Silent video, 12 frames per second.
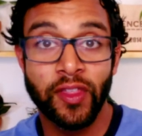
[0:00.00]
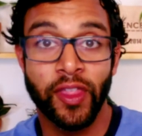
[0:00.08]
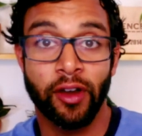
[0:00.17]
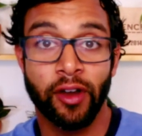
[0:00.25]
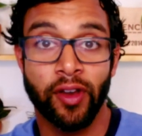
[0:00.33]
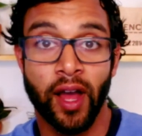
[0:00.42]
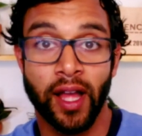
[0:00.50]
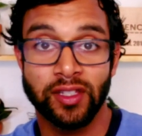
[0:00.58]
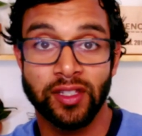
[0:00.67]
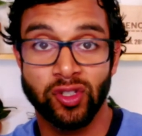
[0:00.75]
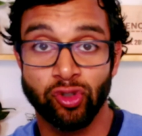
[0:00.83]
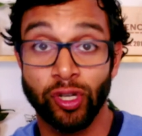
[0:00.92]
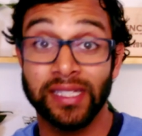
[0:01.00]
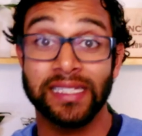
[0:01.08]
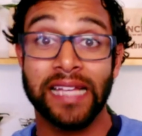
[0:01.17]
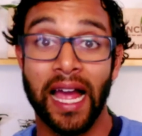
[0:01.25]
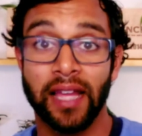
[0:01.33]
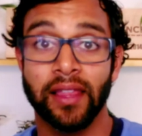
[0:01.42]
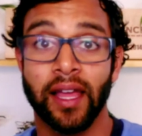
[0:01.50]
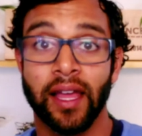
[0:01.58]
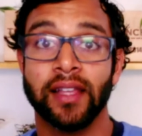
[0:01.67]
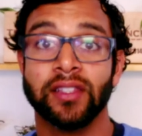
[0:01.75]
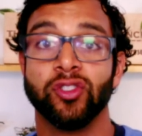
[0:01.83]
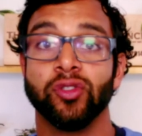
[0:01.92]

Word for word: They're not strict guidelines.